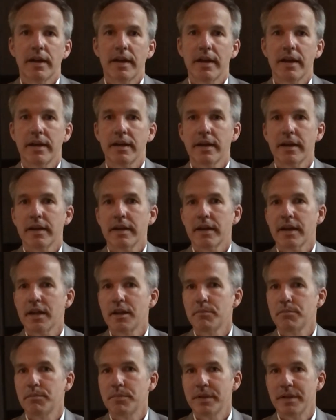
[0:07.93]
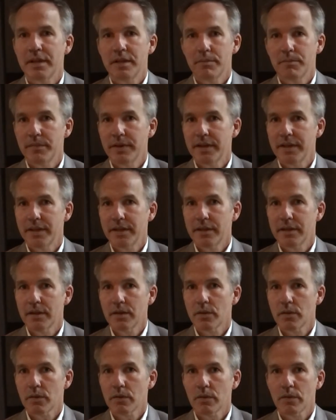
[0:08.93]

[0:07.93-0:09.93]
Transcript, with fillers: AANP meeting